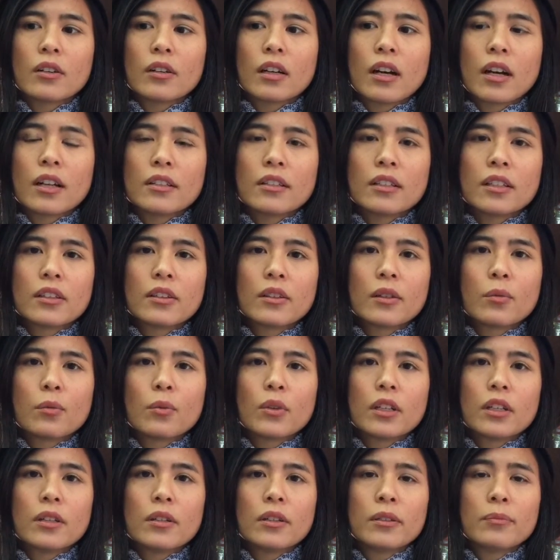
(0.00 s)
undid the
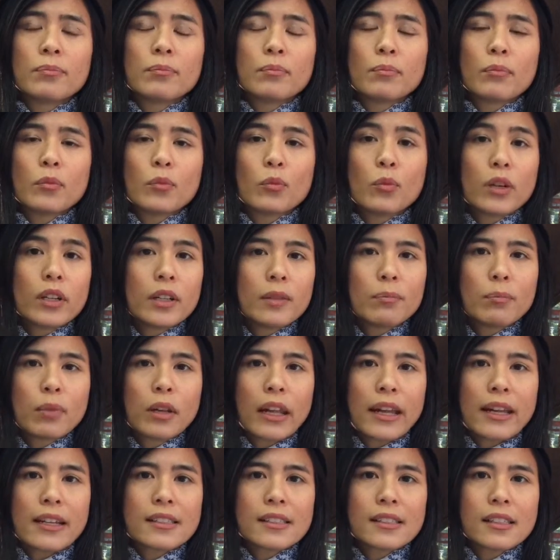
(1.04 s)
wooden
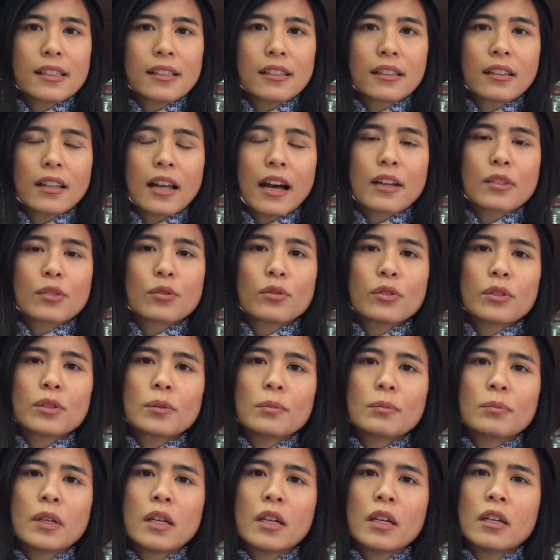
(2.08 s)
planks in the
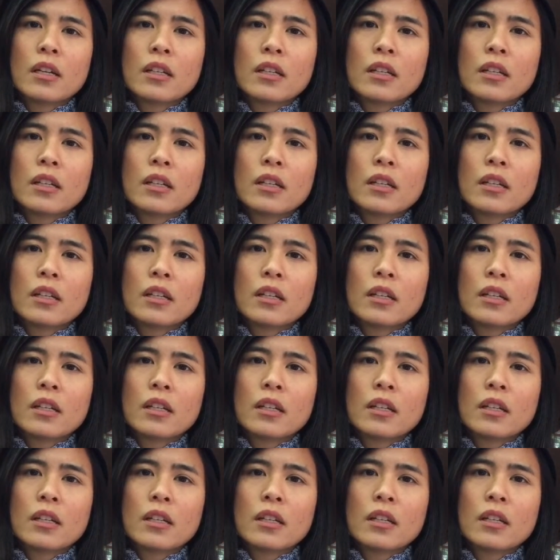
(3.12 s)
classroom,